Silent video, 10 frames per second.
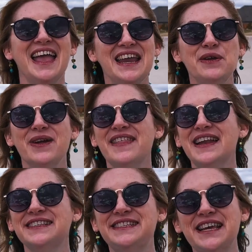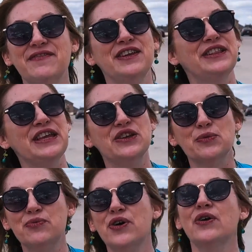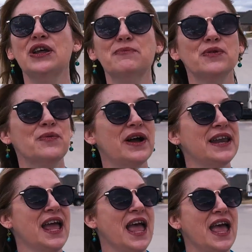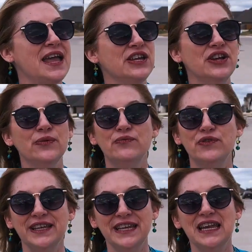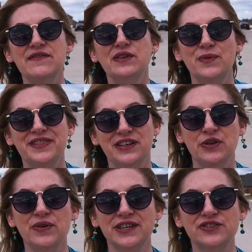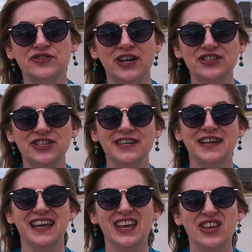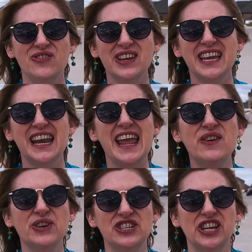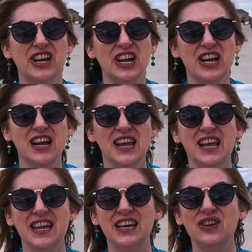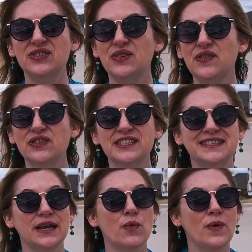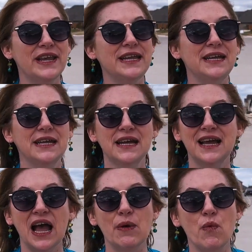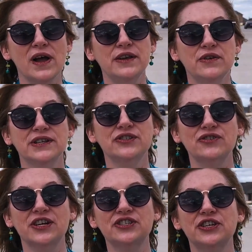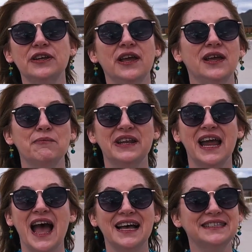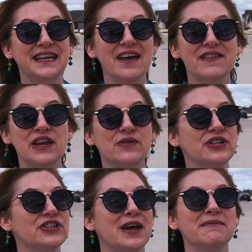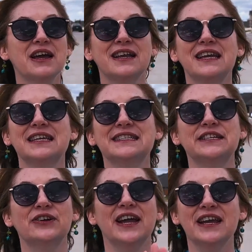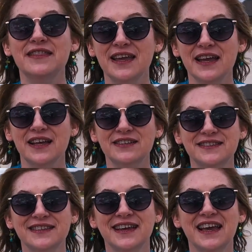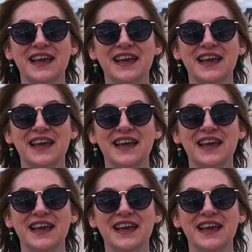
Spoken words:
Anyway, that is definitely your pro number one. And you know, really, even with the new construction, you can get acreage here. You know, so if you're just like, Wendy, I want new construction, but it has to have acreage and I'm not going to consider anything else,